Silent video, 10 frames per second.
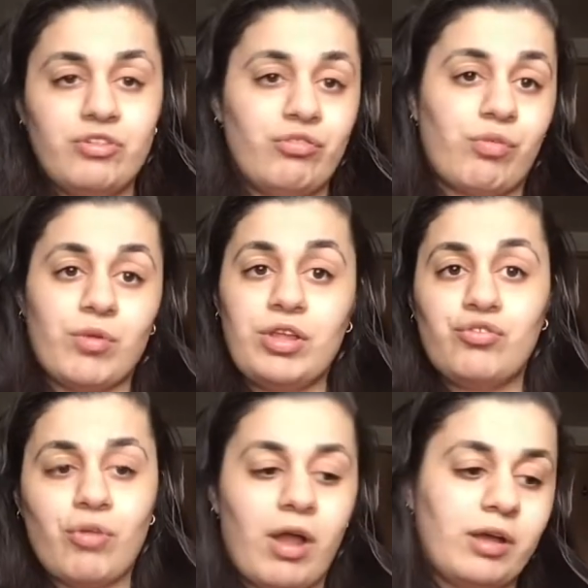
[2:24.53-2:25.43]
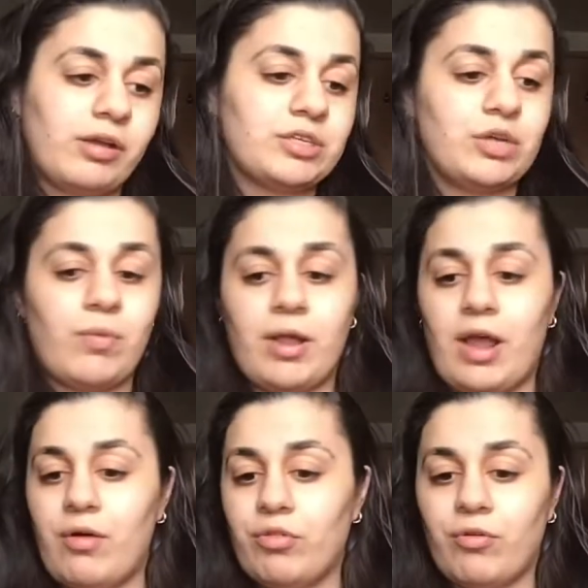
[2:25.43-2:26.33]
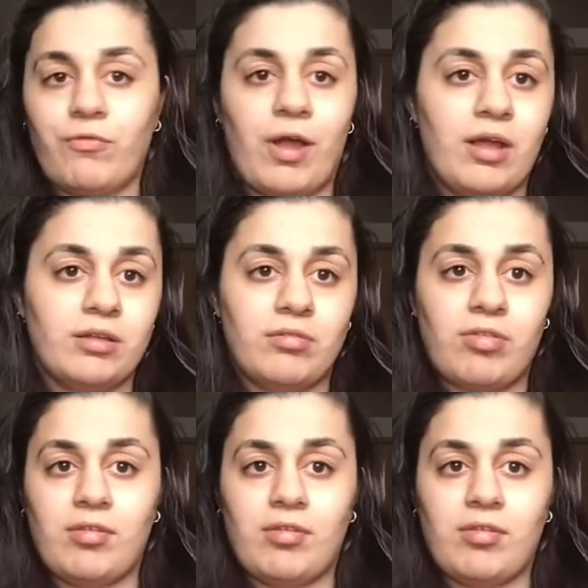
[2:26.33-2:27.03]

She was really drunk. She went out with her friends